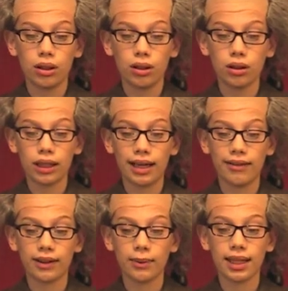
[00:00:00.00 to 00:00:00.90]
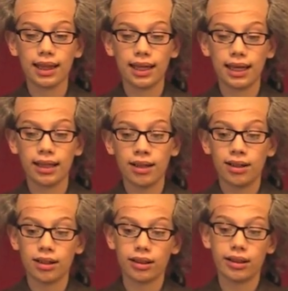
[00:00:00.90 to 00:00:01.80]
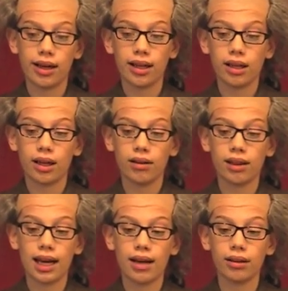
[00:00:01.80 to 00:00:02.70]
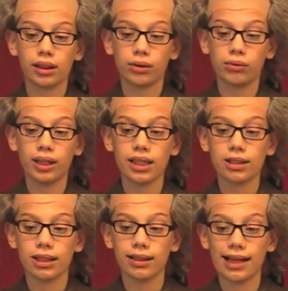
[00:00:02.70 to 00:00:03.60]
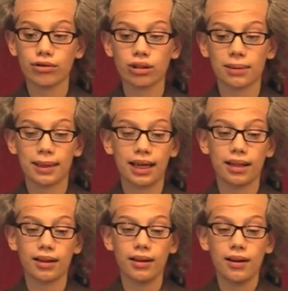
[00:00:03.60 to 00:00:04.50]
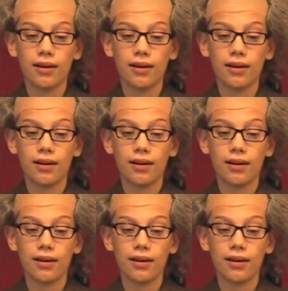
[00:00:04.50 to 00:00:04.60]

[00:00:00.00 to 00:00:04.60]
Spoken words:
lives we lead are not allowed to reach their natural span.